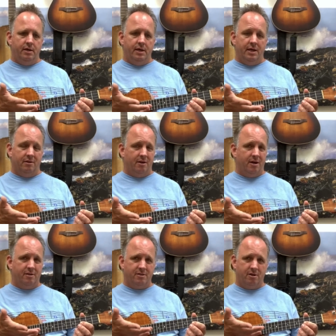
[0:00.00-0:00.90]
And a
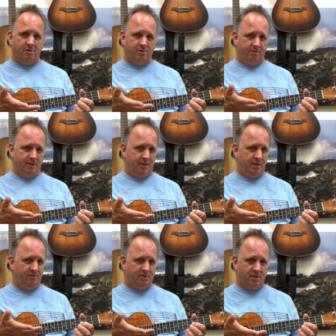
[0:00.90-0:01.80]
lot of songs are in the key
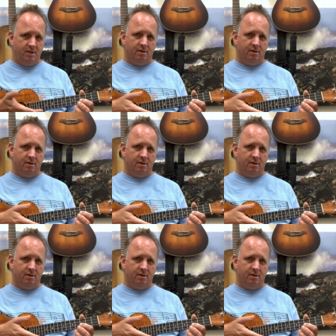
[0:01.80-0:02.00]
of C.